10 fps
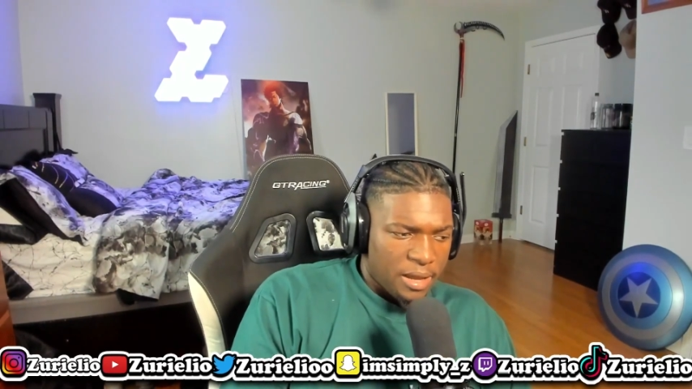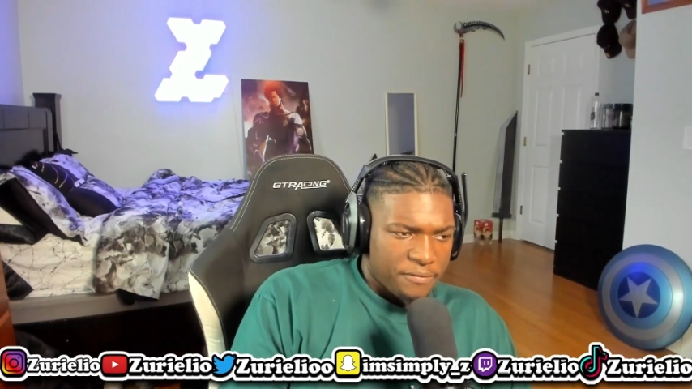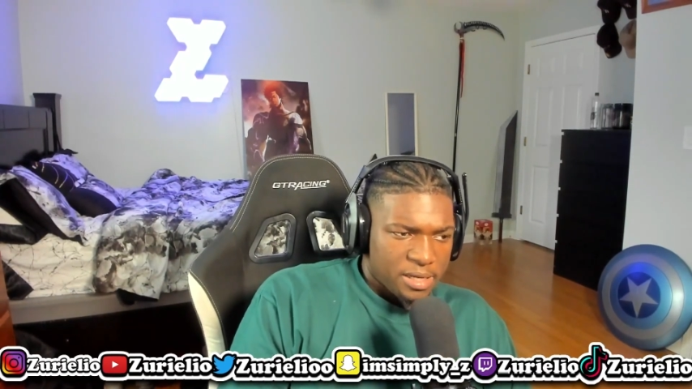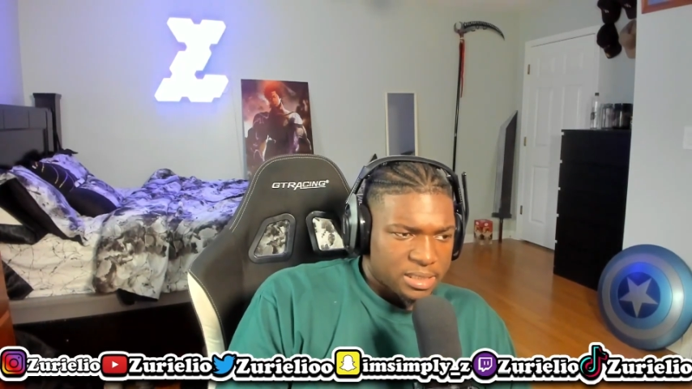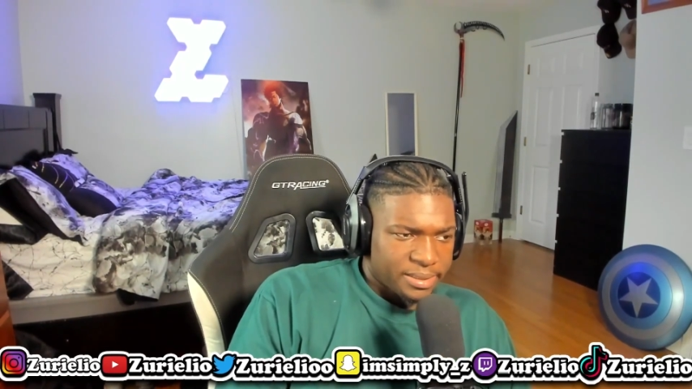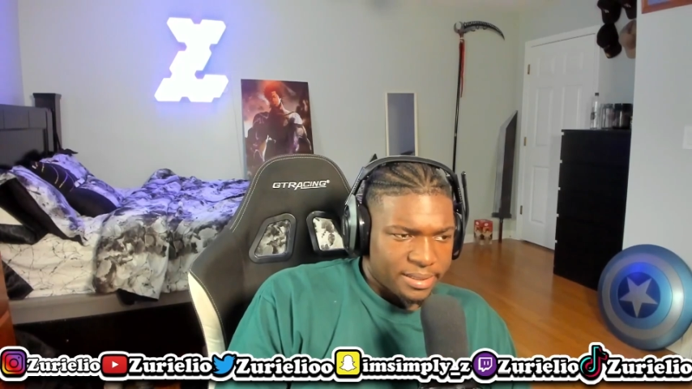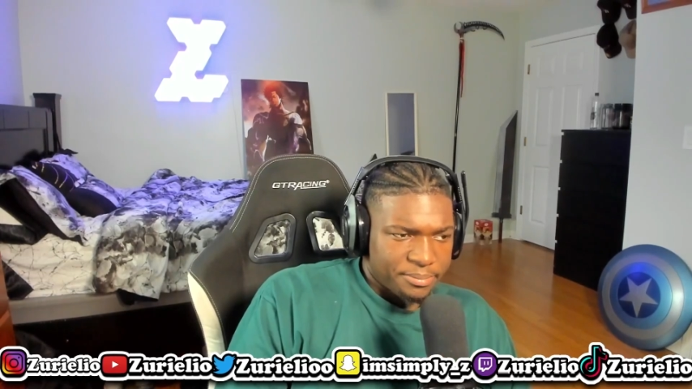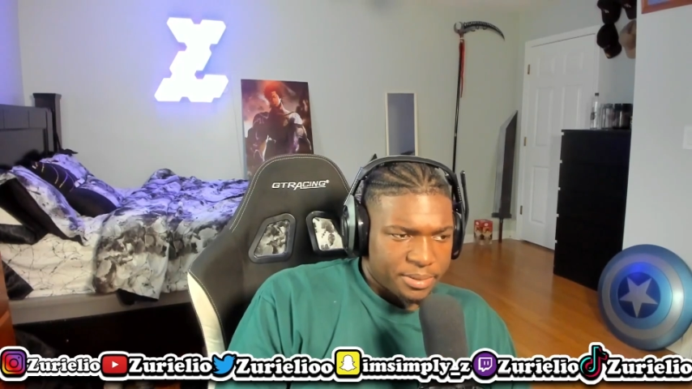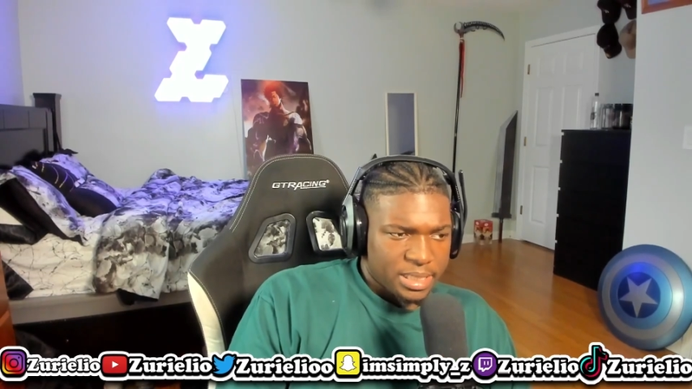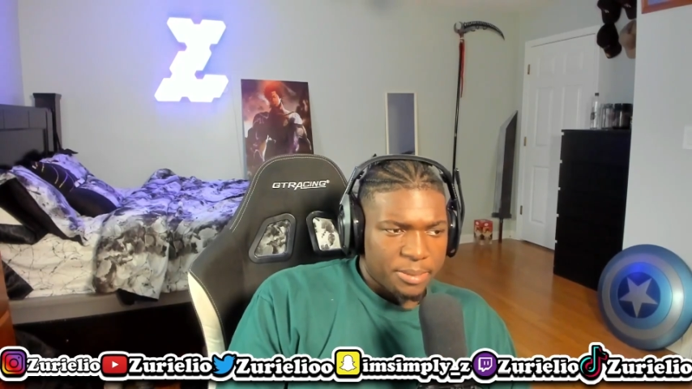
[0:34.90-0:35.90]
I'll find some
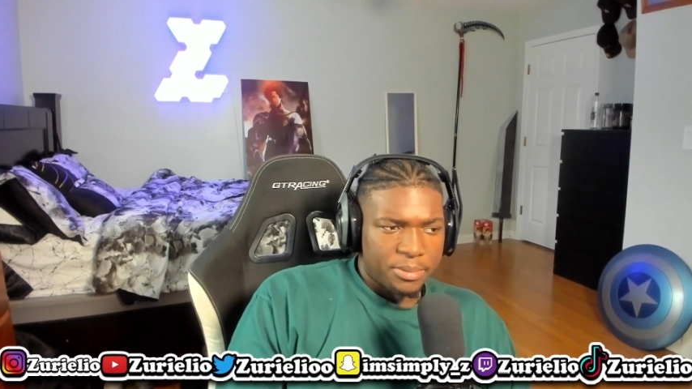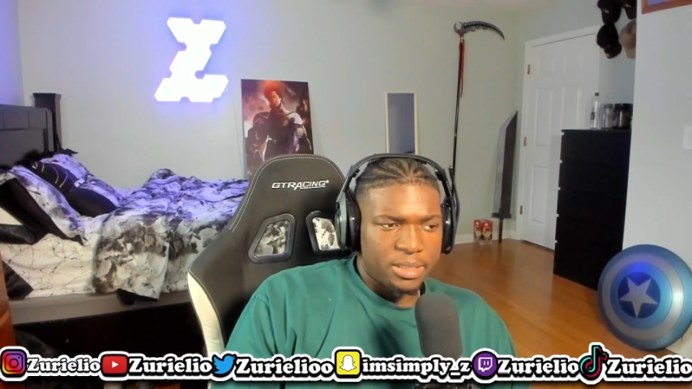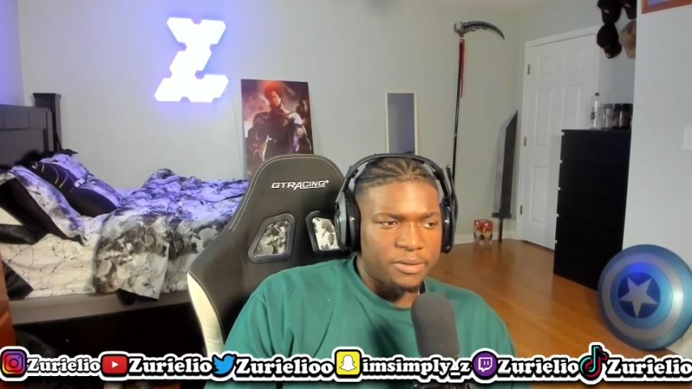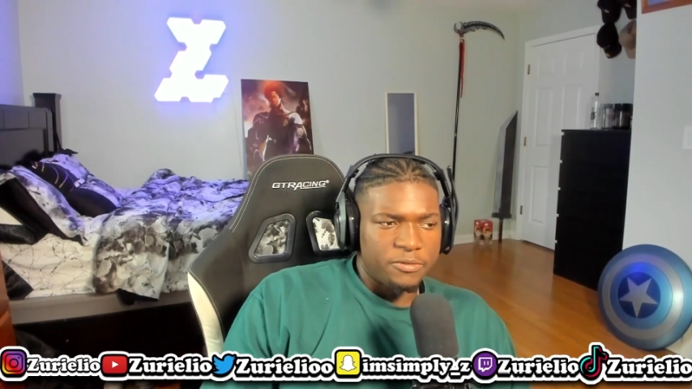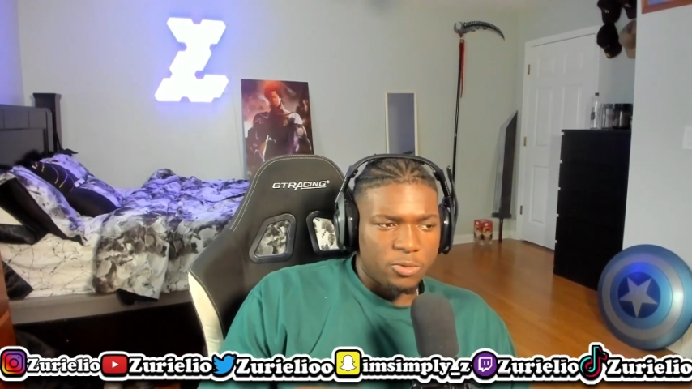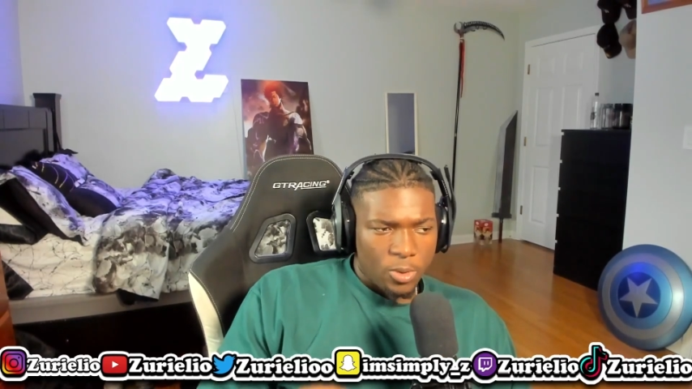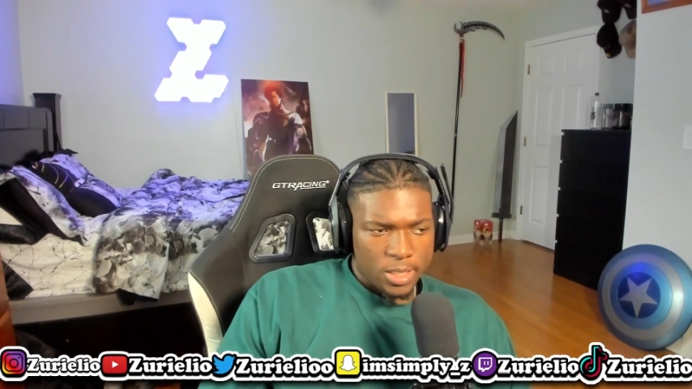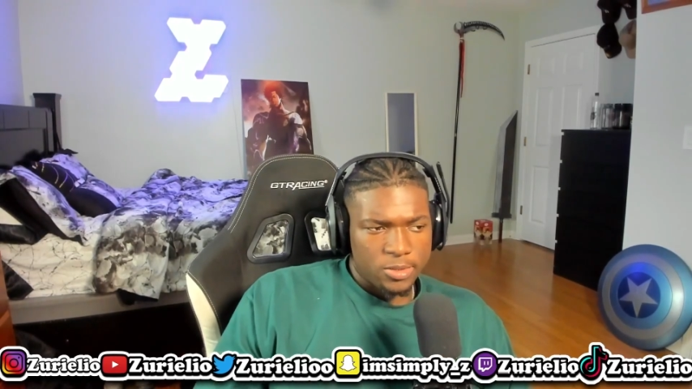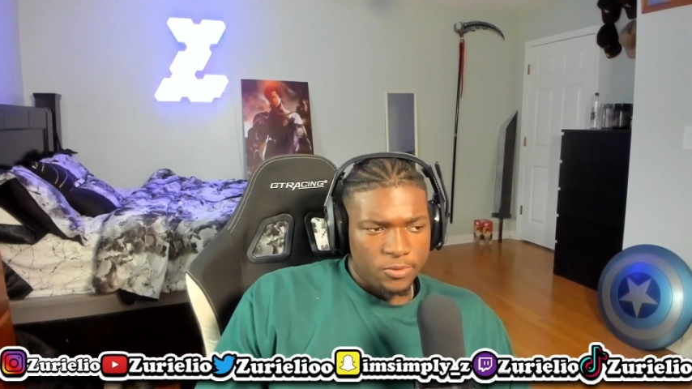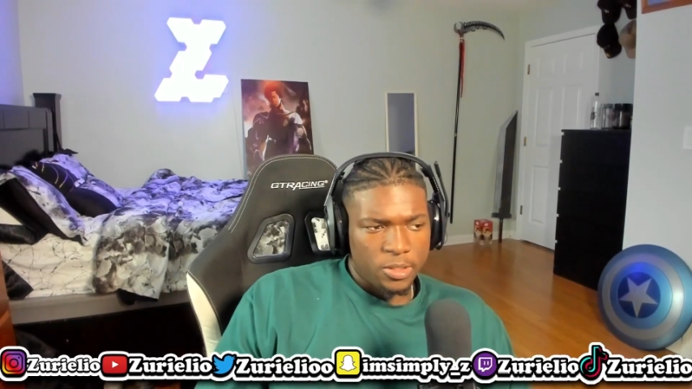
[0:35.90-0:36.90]
time to put that, but if you
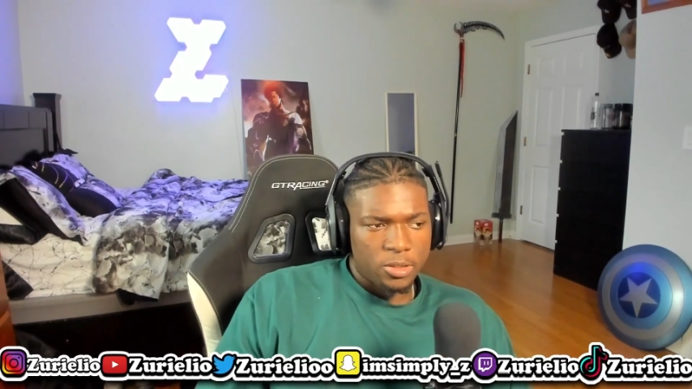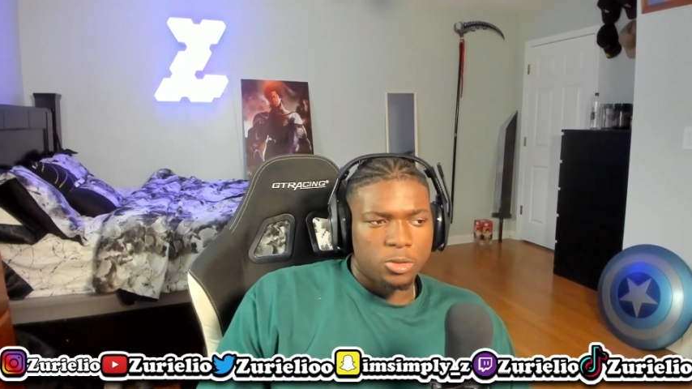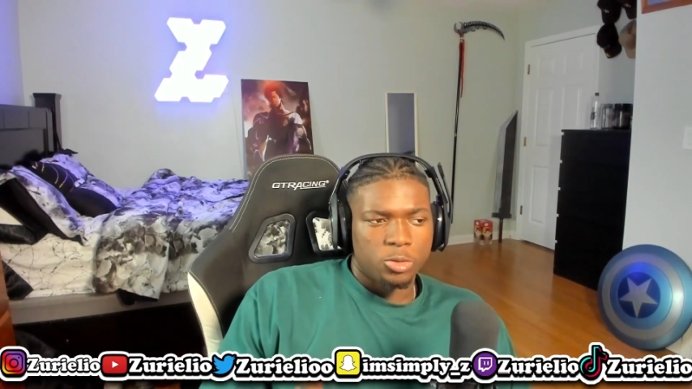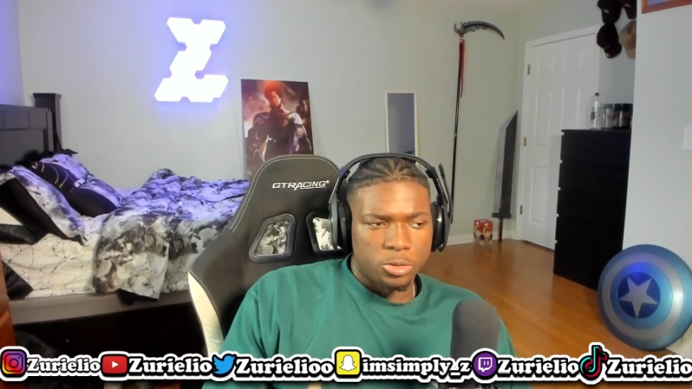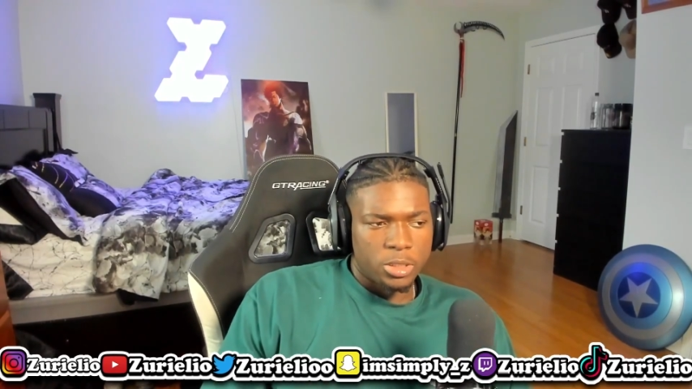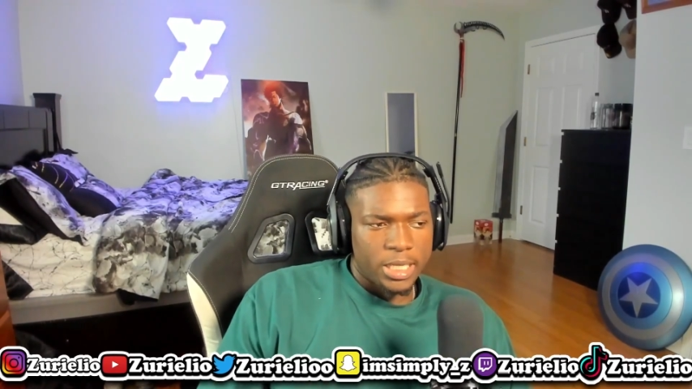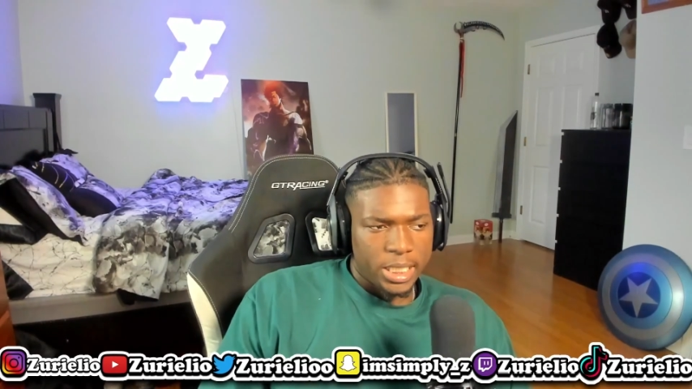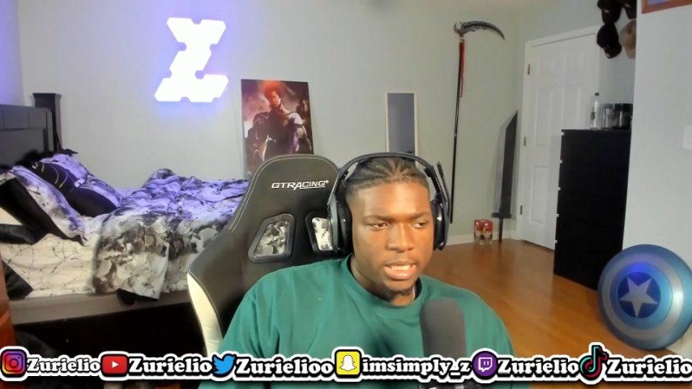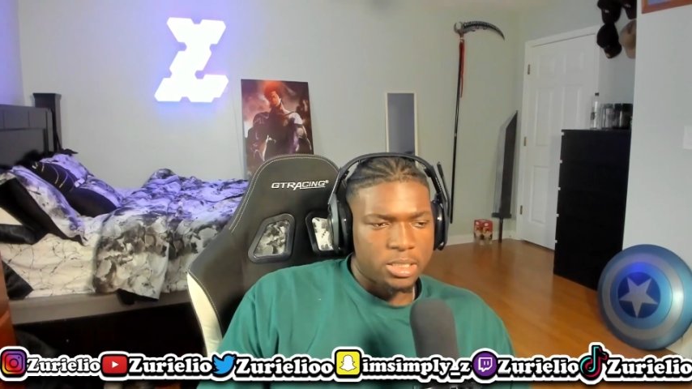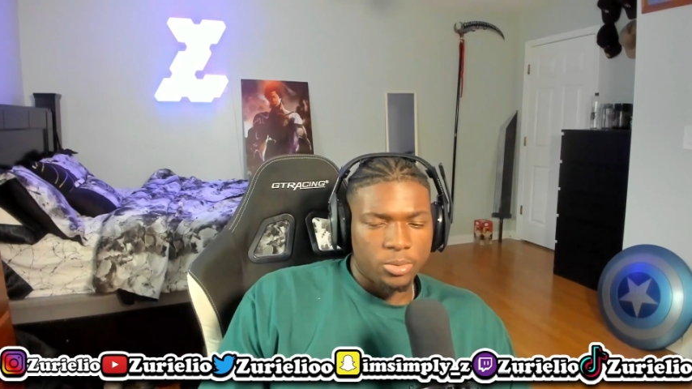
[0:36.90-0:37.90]
watch the video, you will know
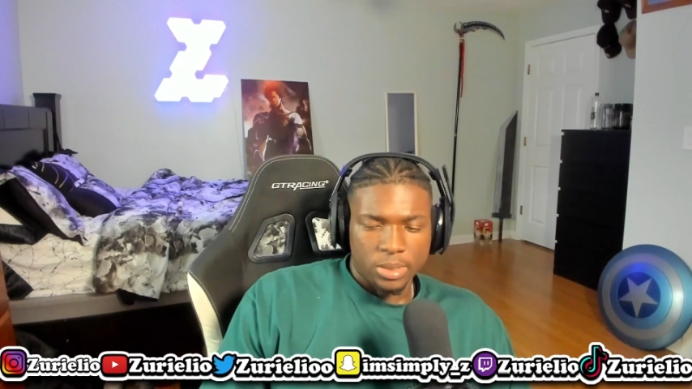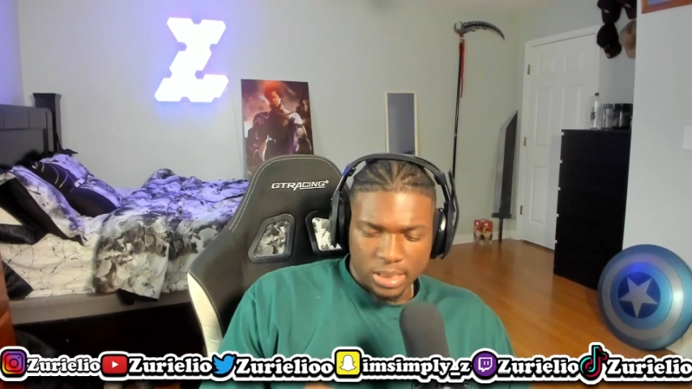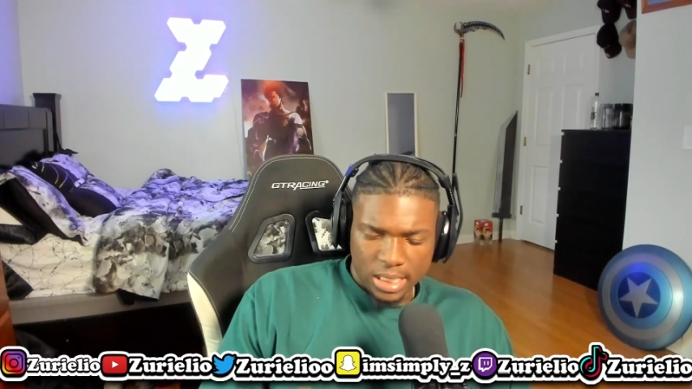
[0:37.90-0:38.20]
how to get to it.